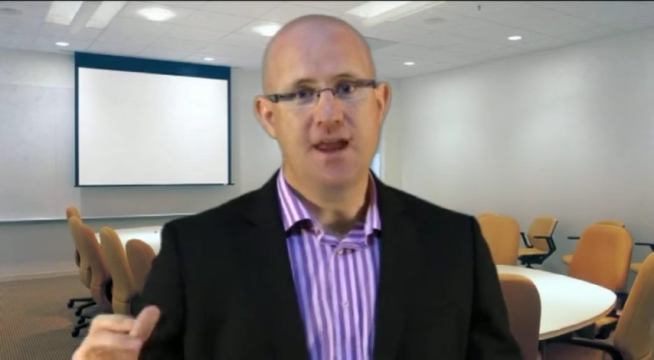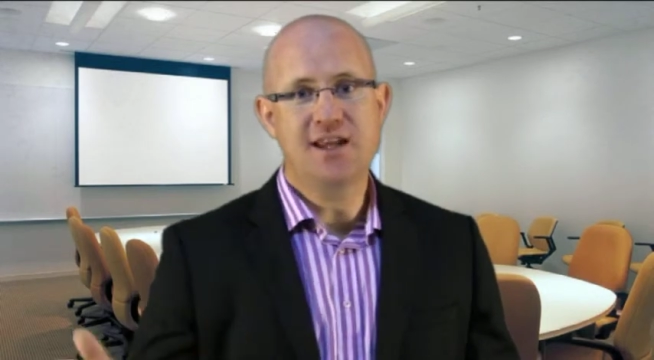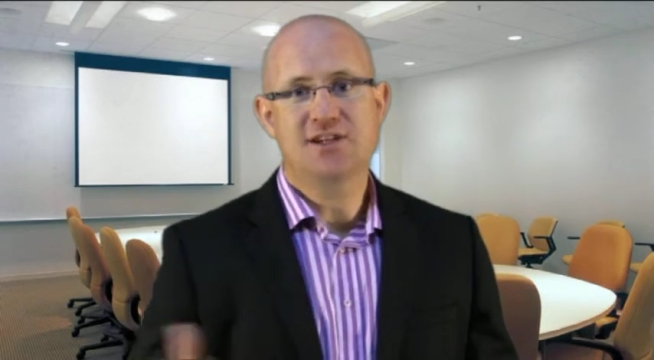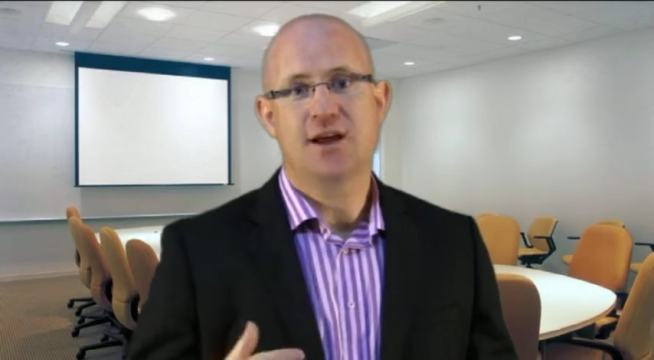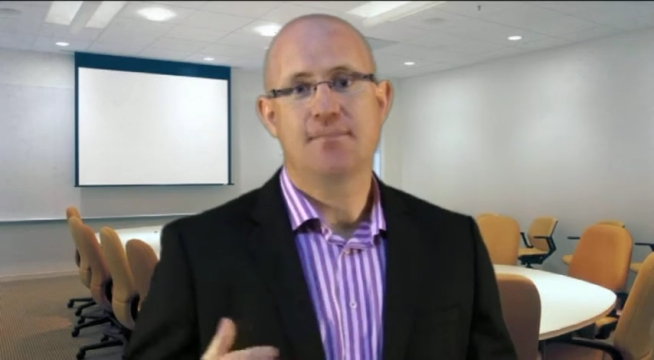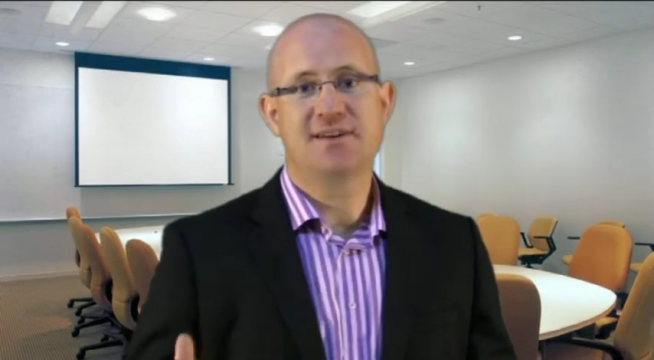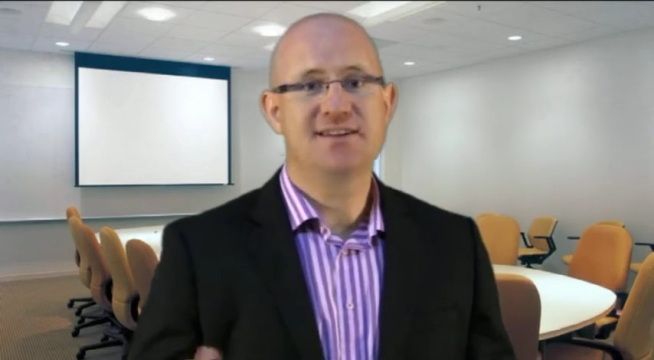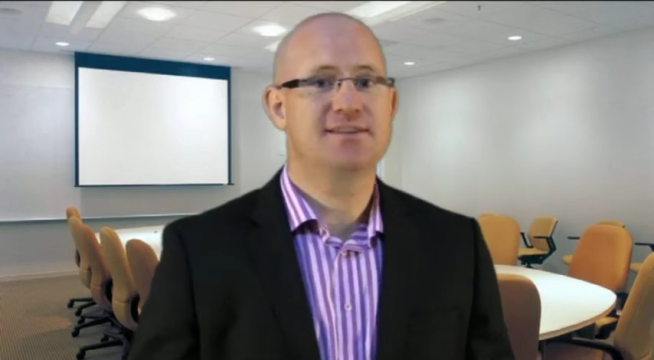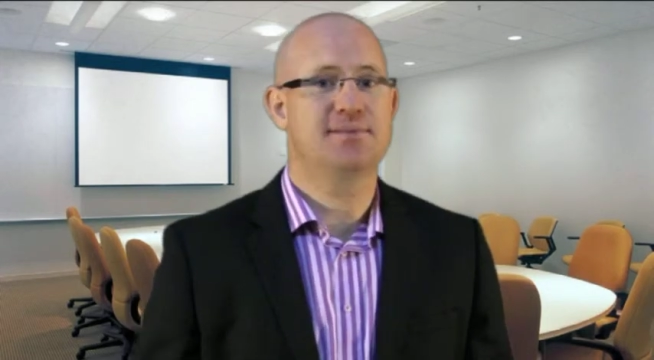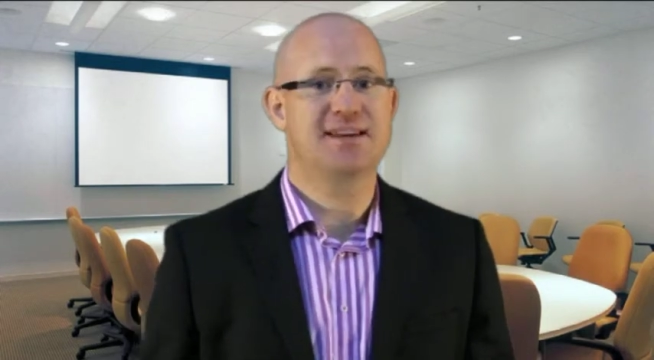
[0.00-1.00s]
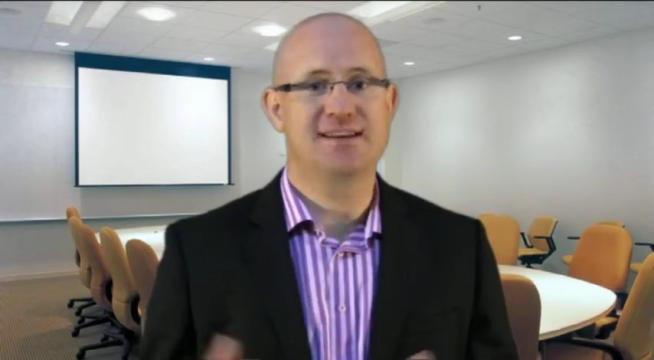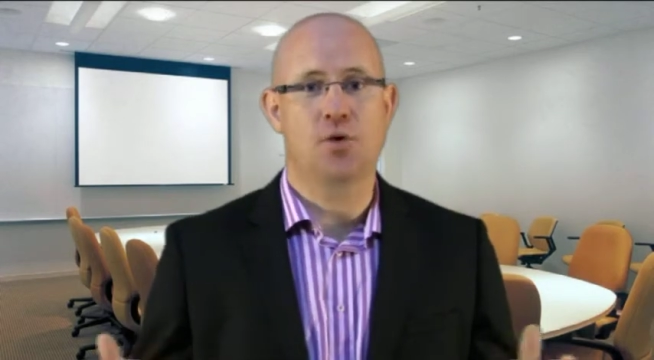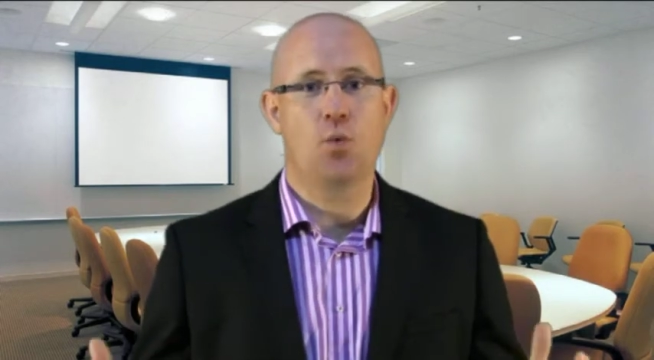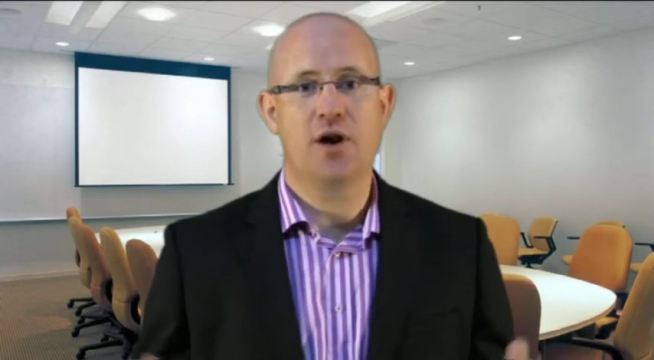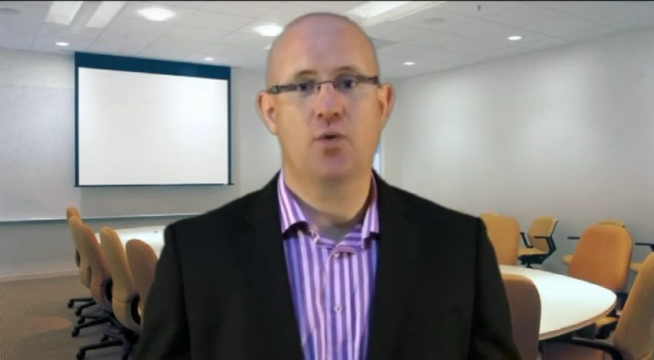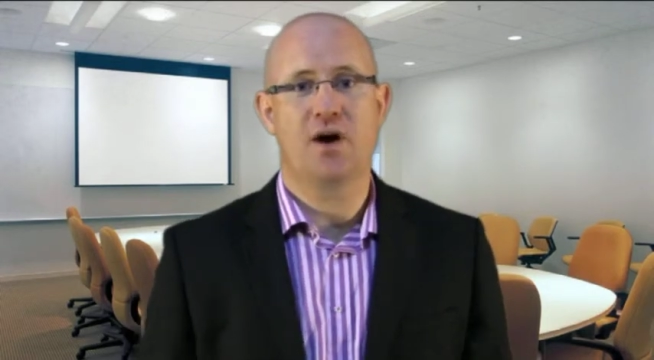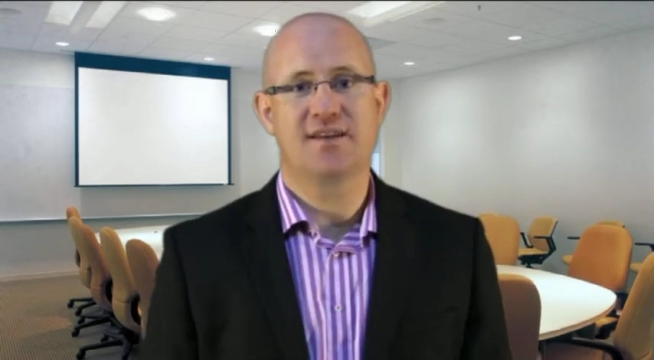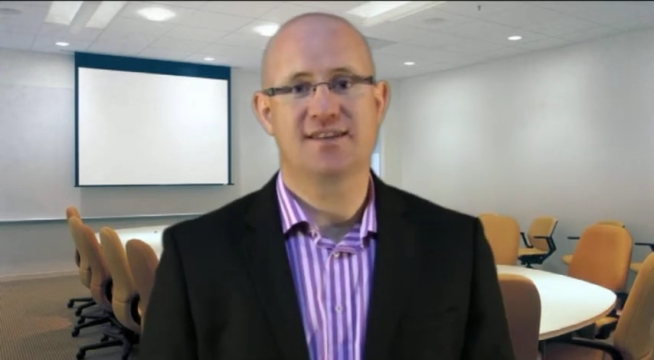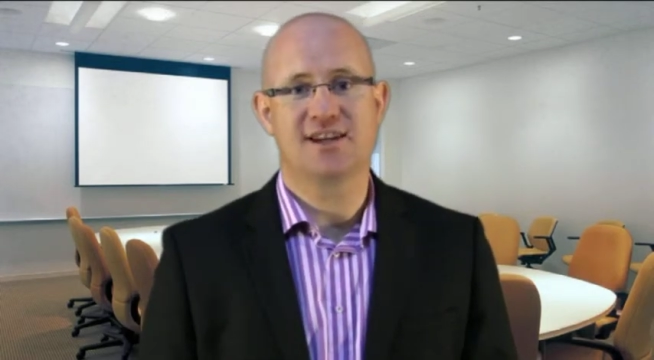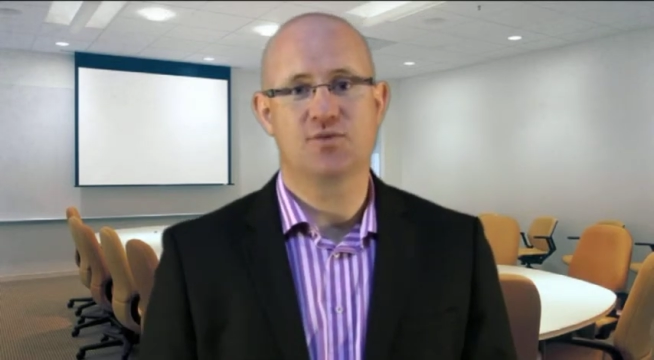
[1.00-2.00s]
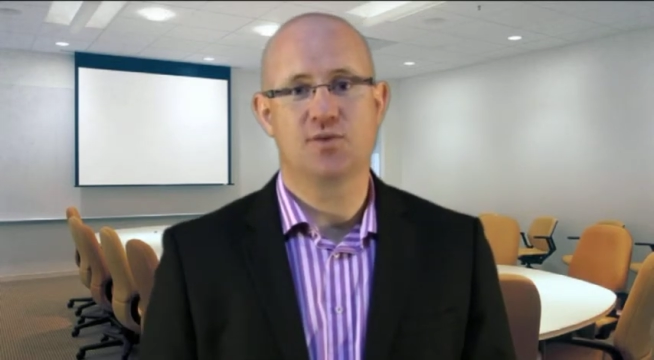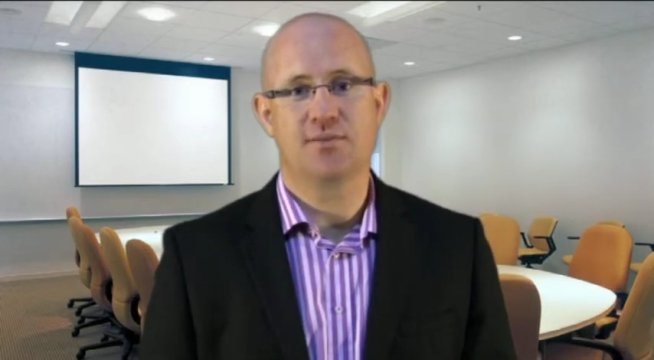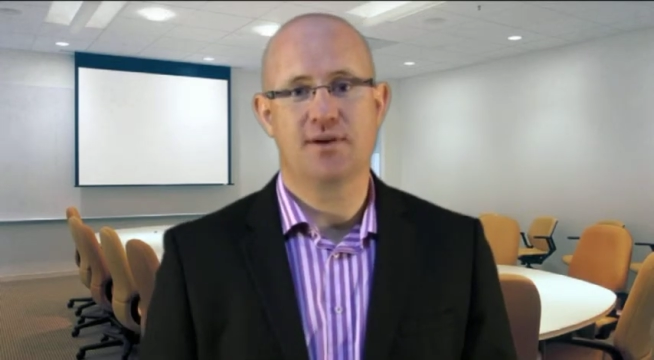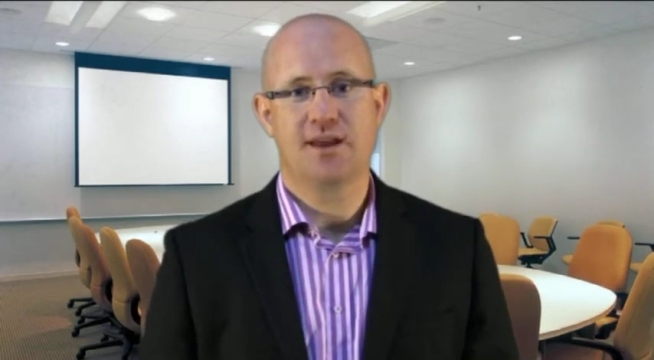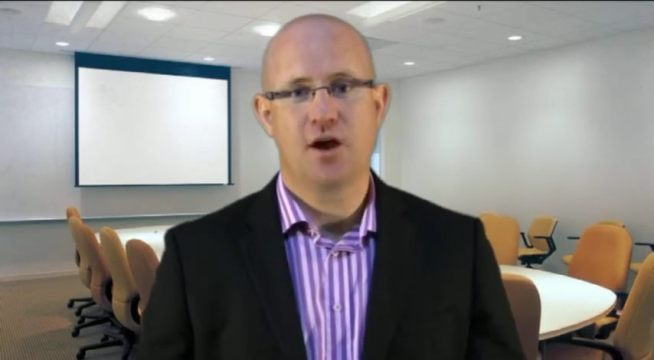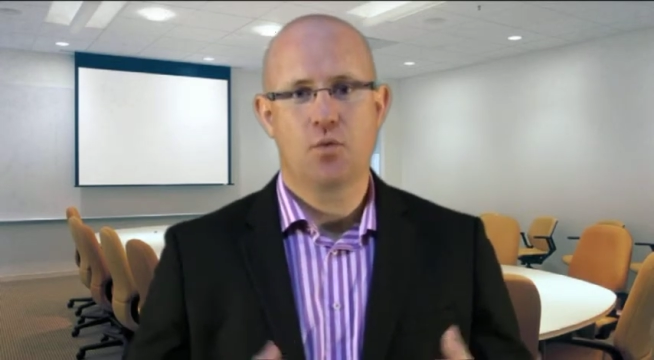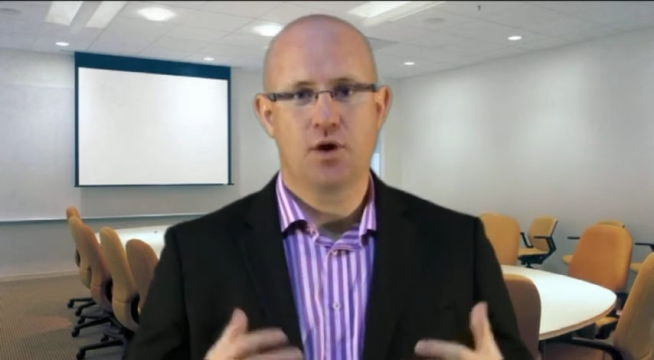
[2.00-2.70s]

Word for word: each participant gets a one-on-one session with me